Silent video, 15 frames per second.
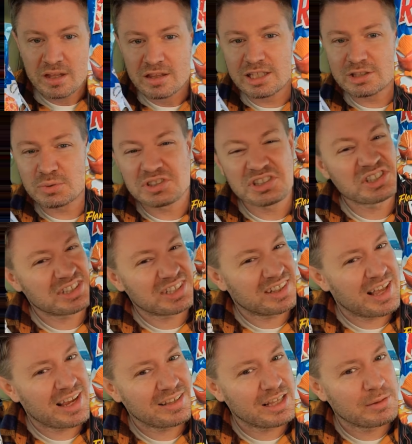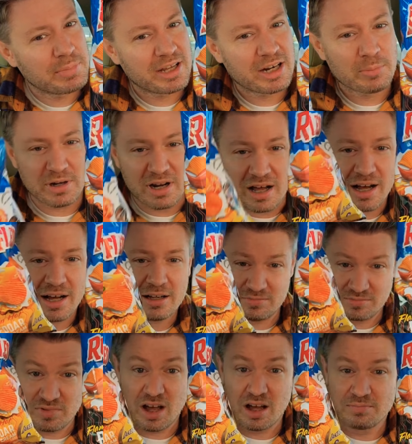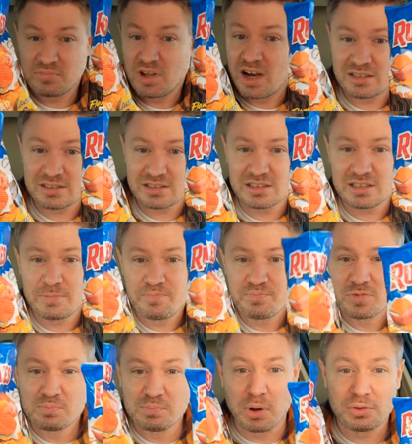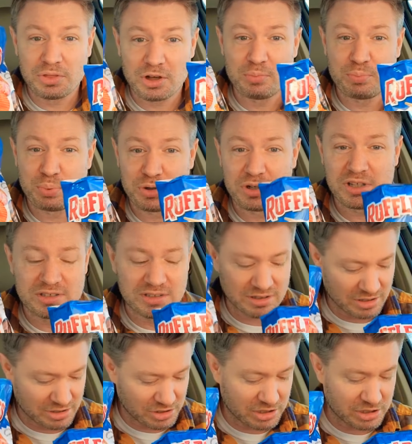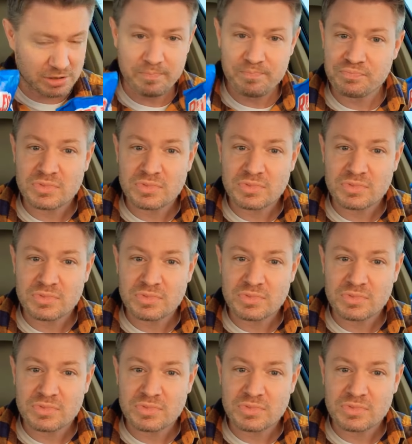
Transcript: These were slightly better, but uh, honestly, both are pretty delicious.